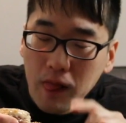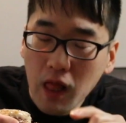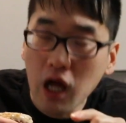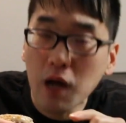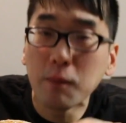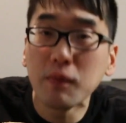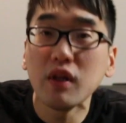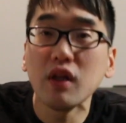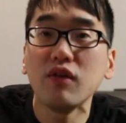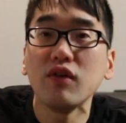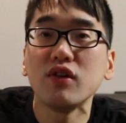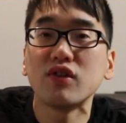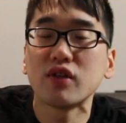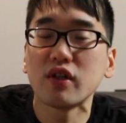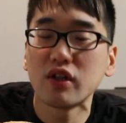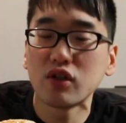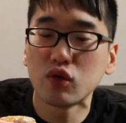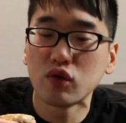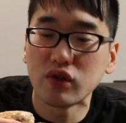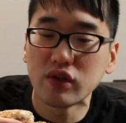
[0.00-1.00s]
I believe he
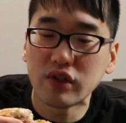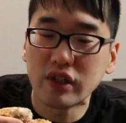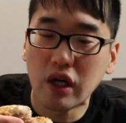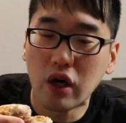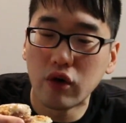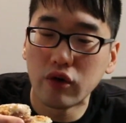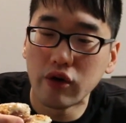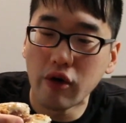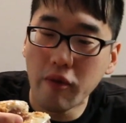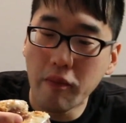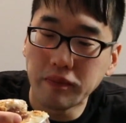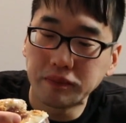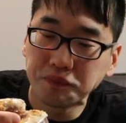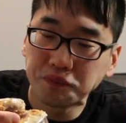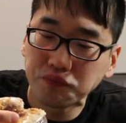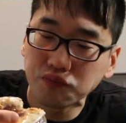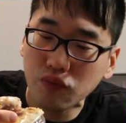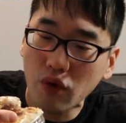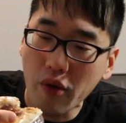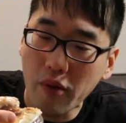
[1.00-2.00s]
said this was a sourdough.
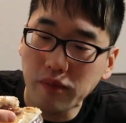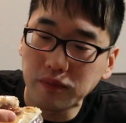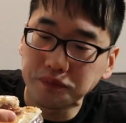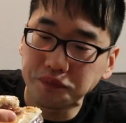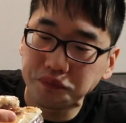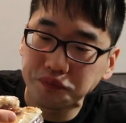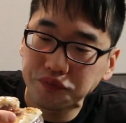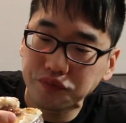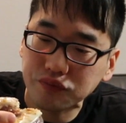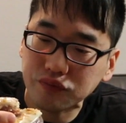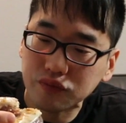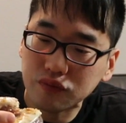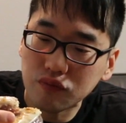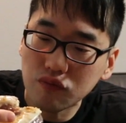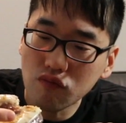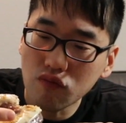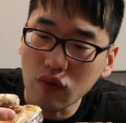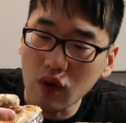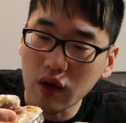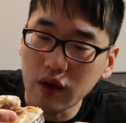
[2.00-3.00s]

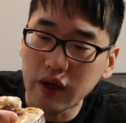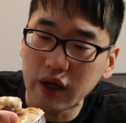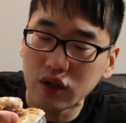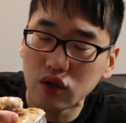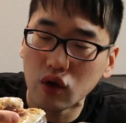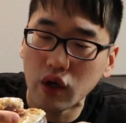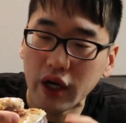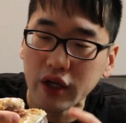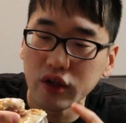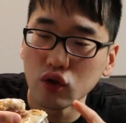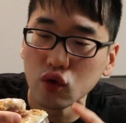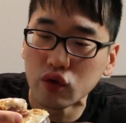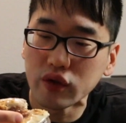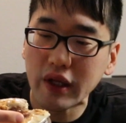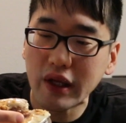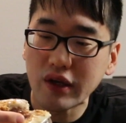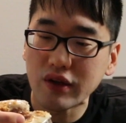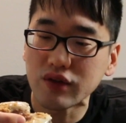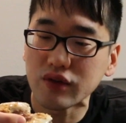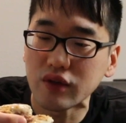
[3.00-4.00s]
And I do
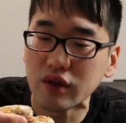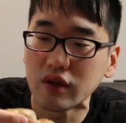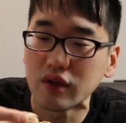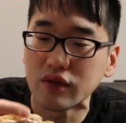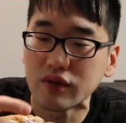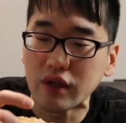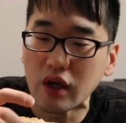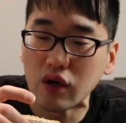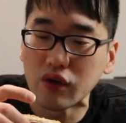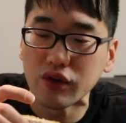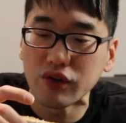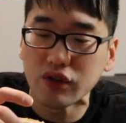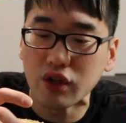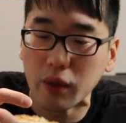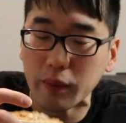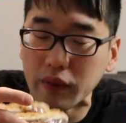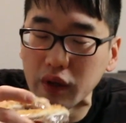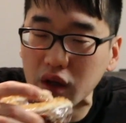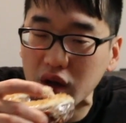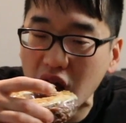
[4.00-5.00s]
taste the sourness
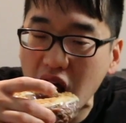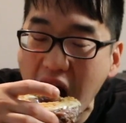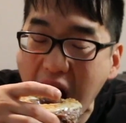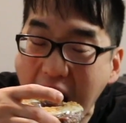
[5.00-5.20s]
coming in.